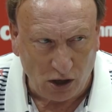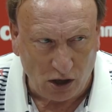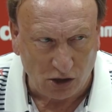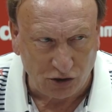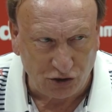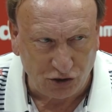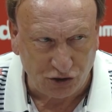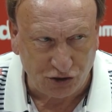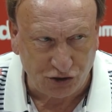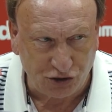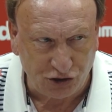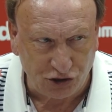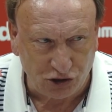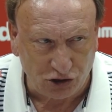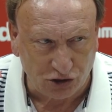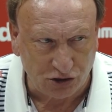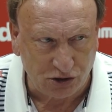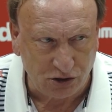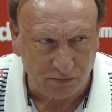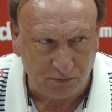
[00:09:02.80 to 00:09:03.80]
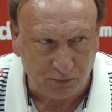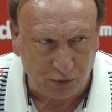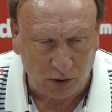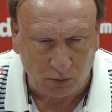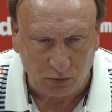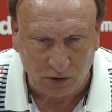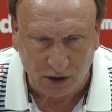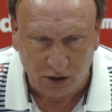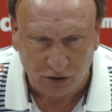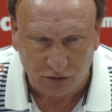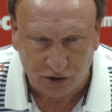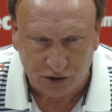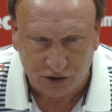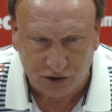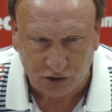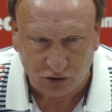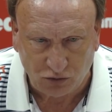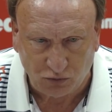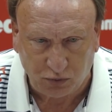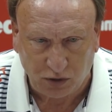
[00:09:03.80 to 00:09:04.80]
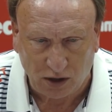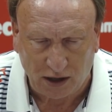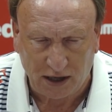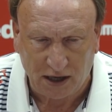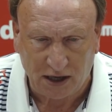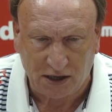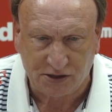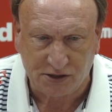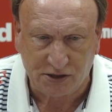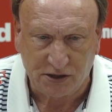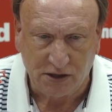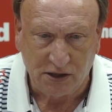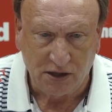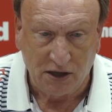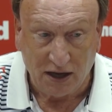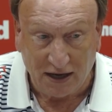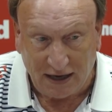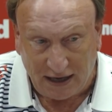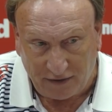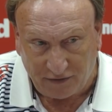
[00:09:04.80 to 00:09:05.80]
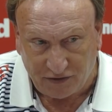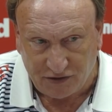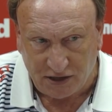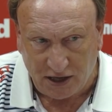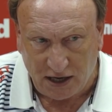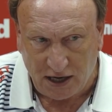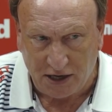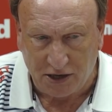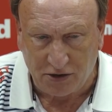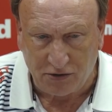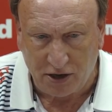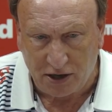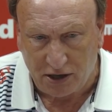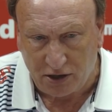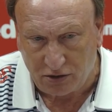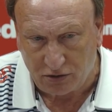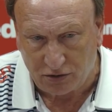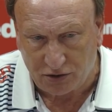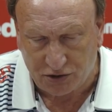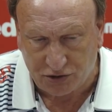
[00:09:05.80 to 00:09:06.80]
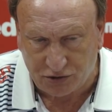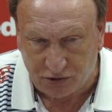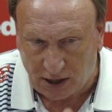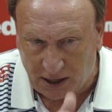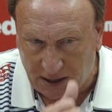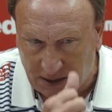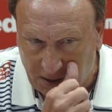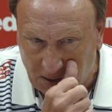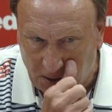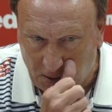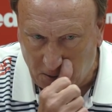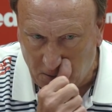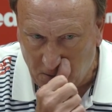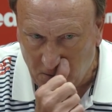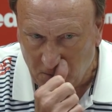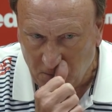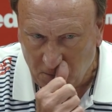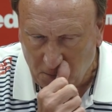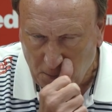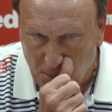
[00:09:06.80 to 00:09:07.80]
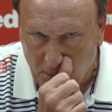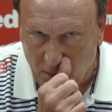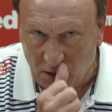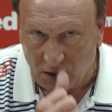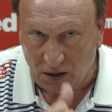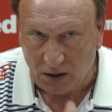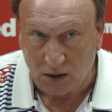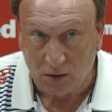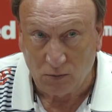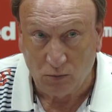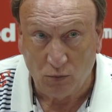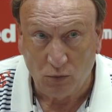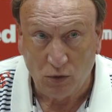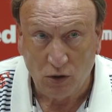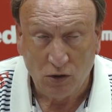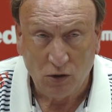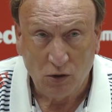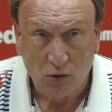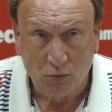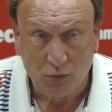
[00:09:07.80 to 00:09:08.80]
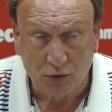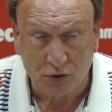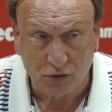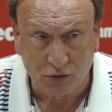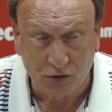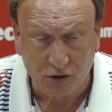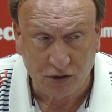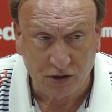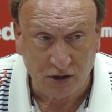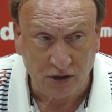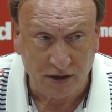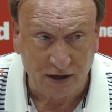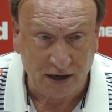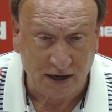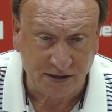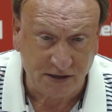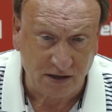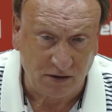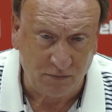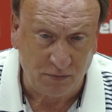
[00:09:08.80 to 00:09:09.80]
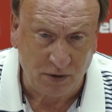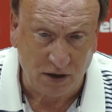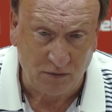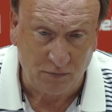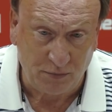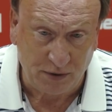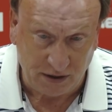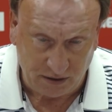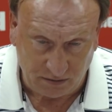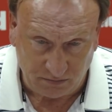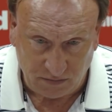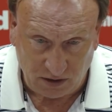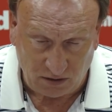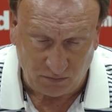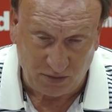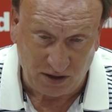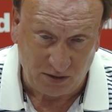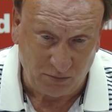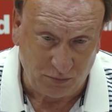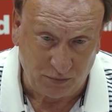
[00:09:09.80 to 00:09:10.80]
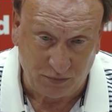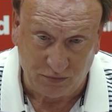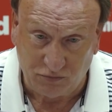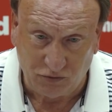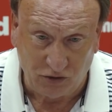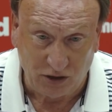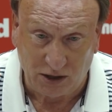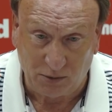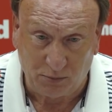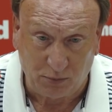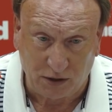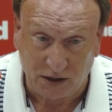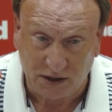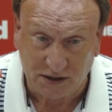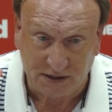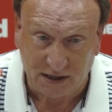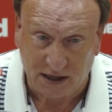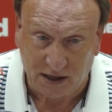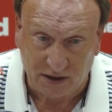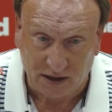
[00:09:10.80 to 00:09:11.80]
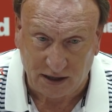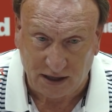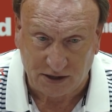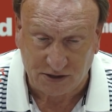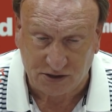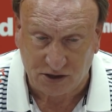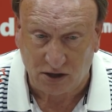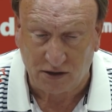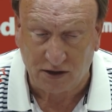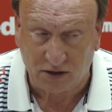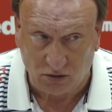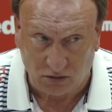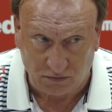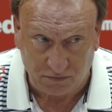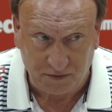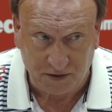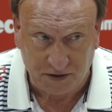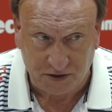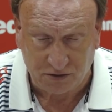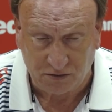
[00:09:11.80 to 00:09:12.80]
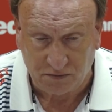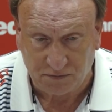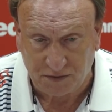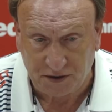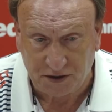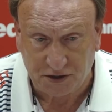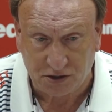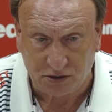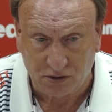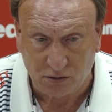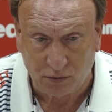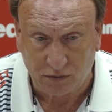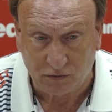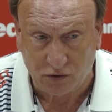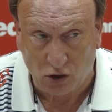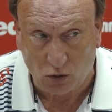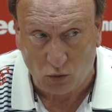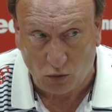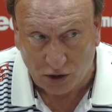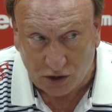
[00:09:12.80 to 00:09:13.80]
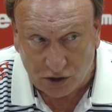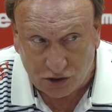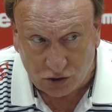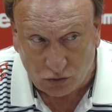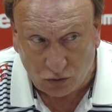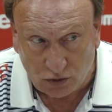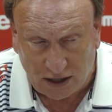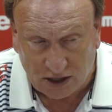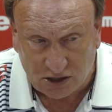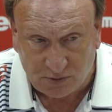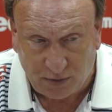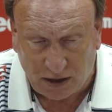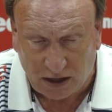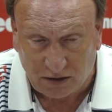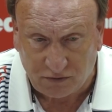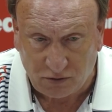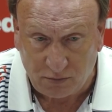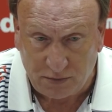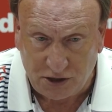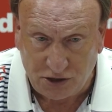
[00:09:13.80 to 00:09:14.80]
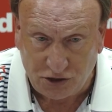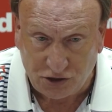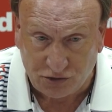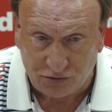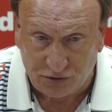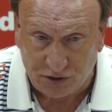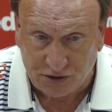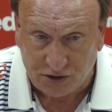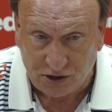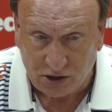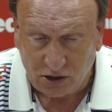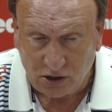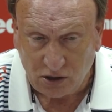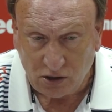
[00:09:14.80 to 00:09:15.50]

are just short of probably another two players, a left sider and another striker. Um, but other than that, I've, I've been I've been really pleased how the lads are. They got fitter and fitter, and we've got one or two lads back from injuries.